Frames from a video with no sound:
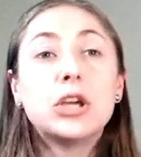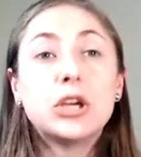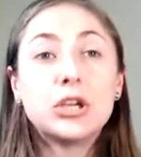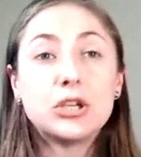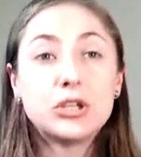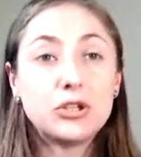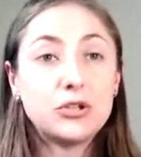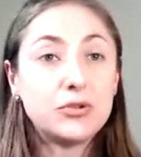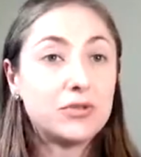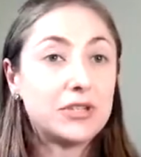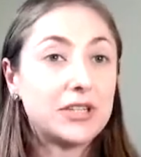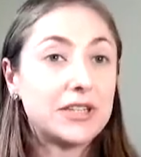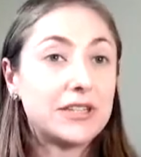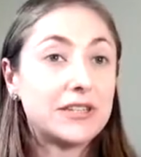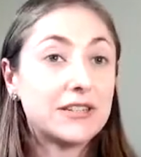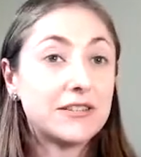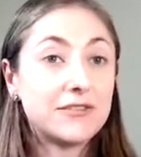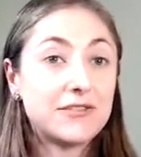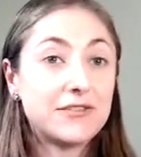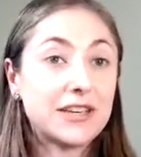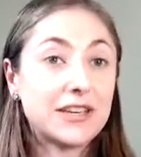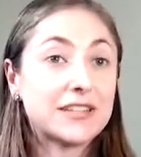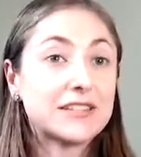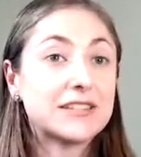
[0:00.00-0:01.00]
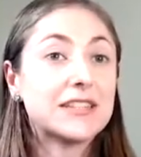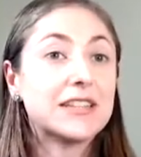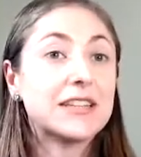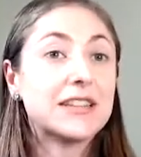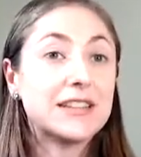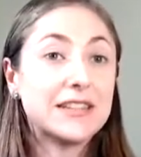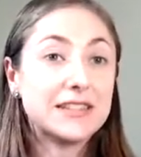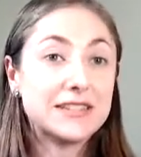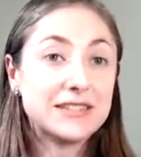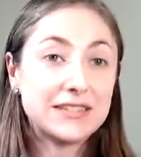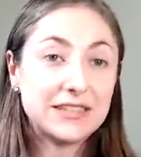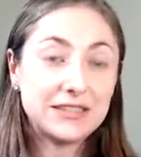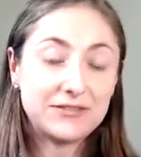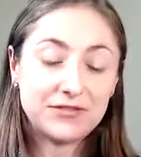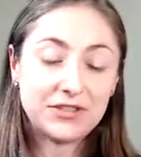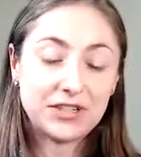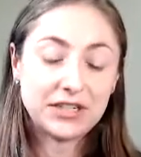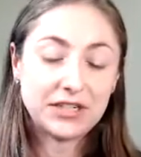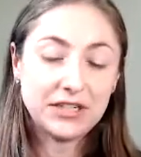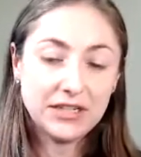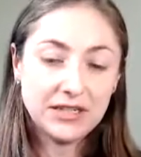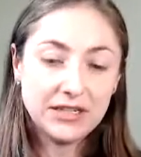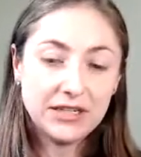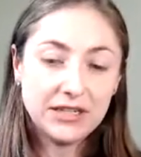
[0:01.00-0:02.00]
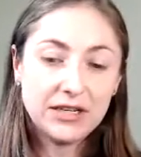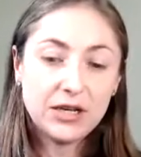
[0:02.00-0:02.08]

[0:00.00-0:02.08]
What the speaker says: You need to fix it this evening